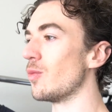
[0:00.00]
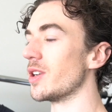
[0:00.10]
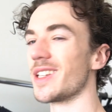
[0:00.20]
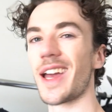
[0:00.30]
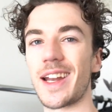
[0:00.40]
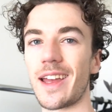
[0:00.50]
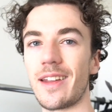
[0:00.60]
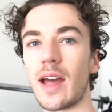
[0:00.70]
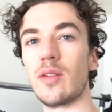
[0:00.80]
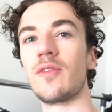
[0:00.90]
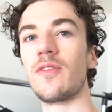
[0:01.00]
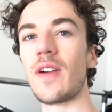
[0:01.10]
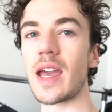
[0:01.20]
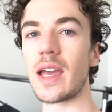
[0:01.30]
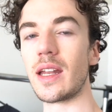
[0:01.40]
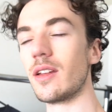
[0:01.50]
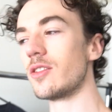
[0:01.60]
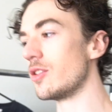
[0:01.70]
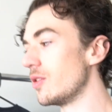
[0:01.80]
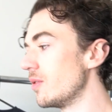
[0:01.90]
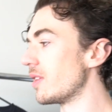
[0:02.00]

want to kind of get a nice fade to.